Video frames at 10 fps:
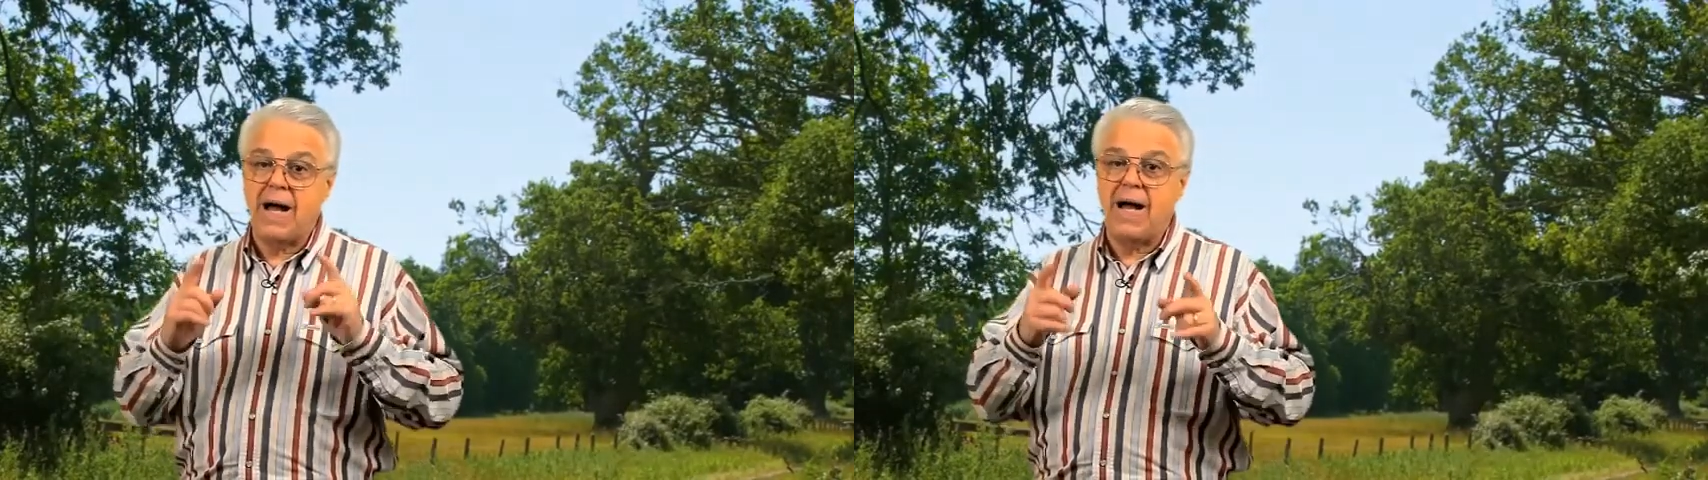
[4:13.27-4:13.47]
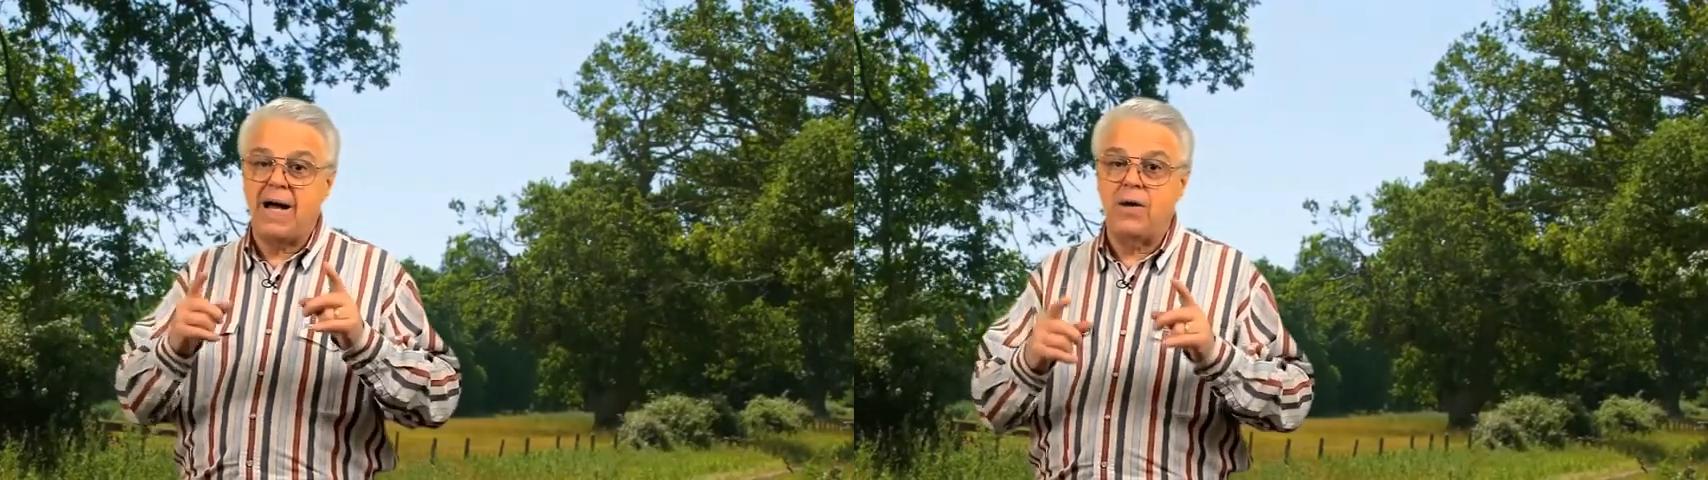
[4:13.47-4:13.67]

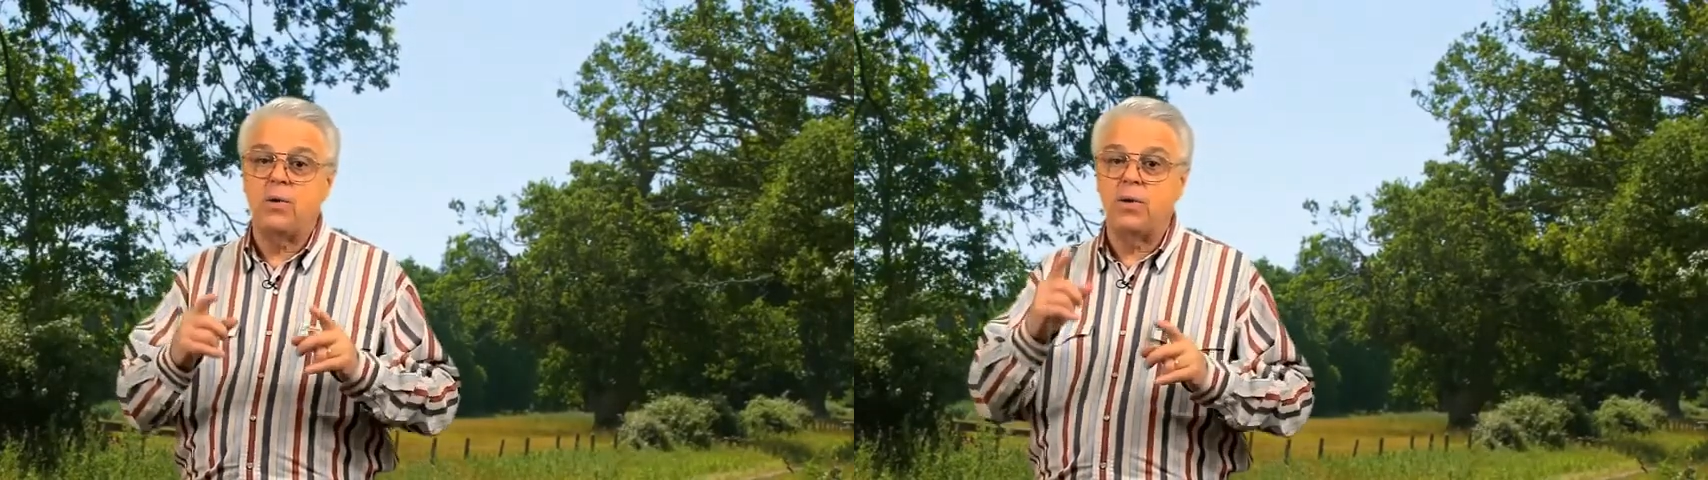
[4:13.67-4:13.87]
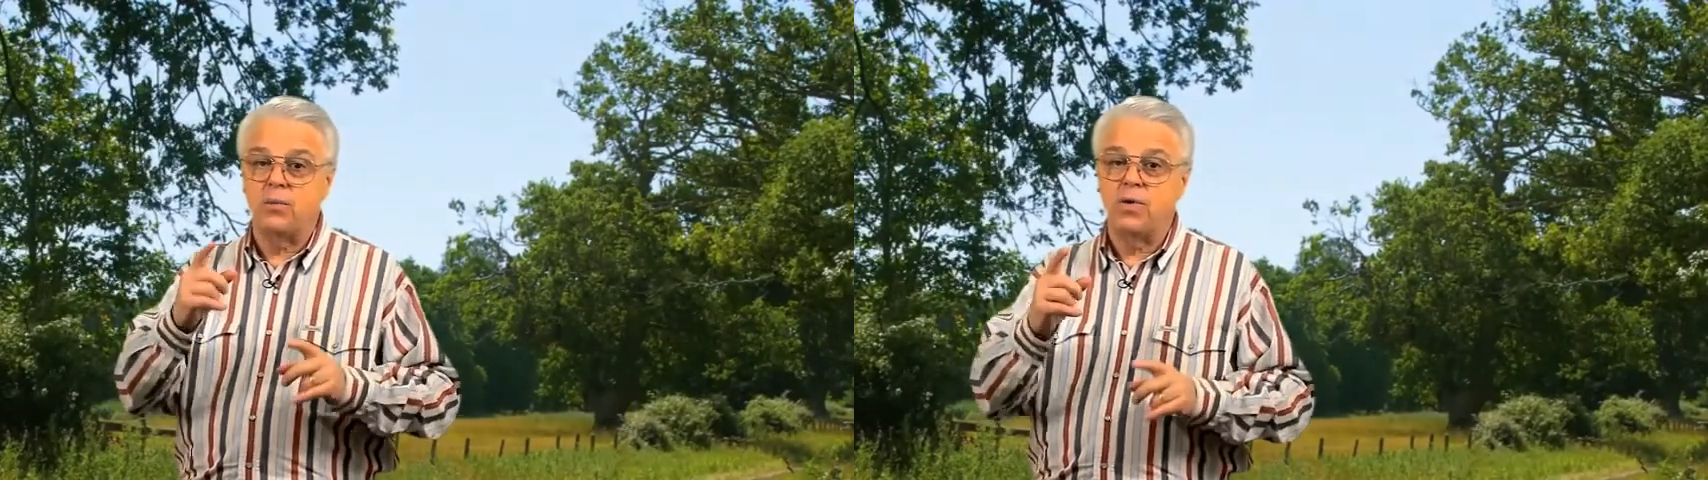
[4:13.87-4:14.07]

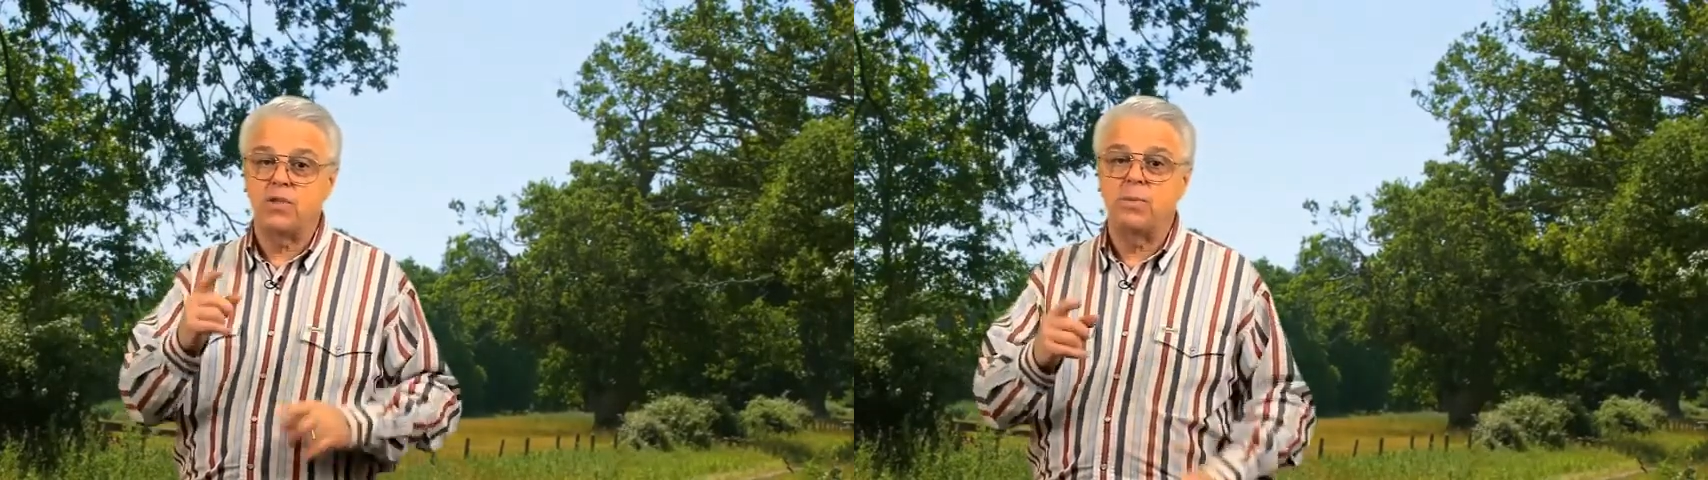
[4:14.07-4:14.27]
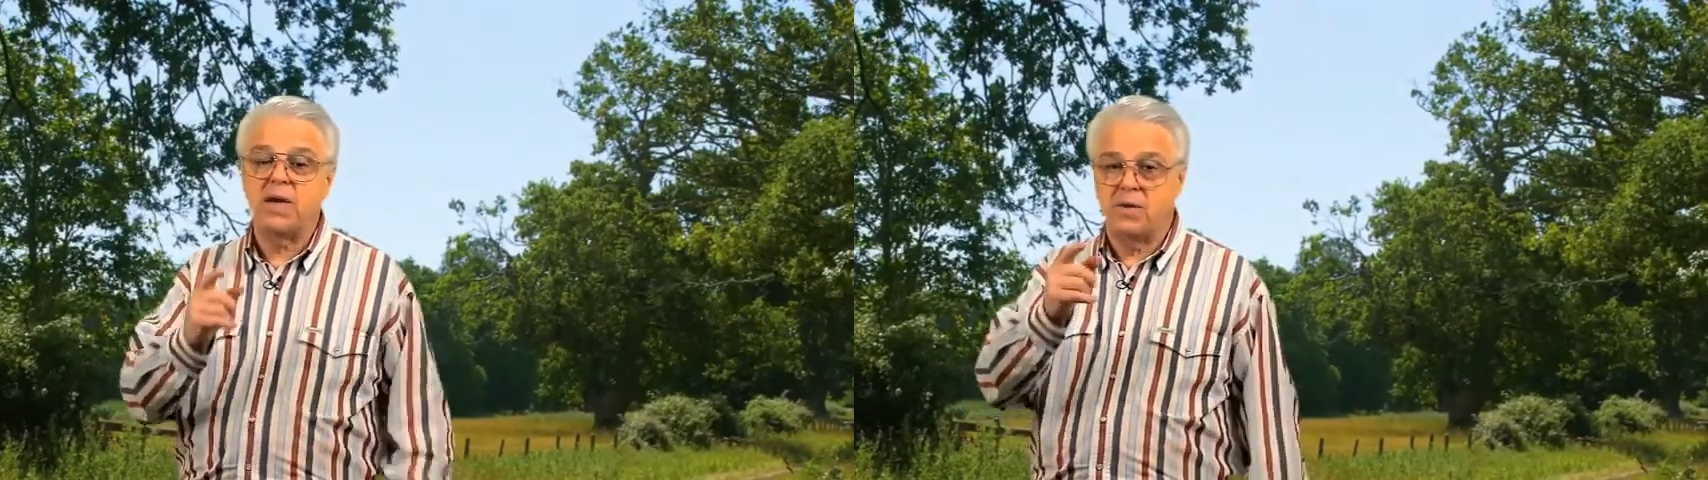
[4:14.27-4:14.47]
honor and
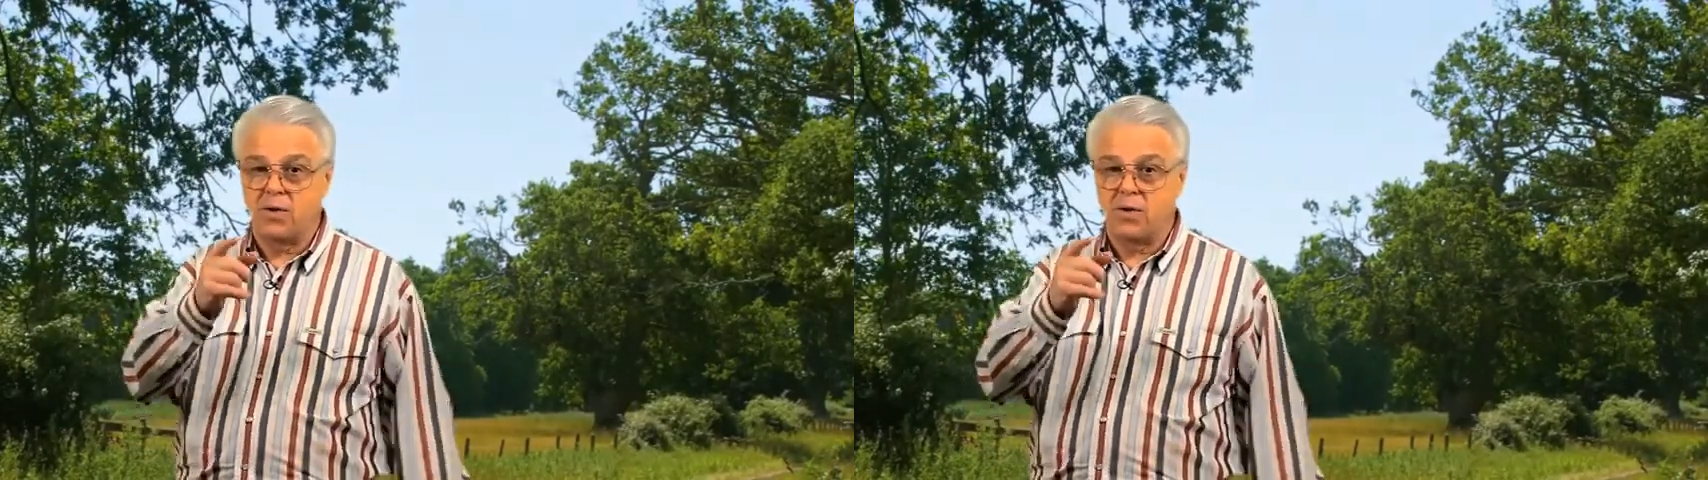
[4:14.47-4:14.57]
respect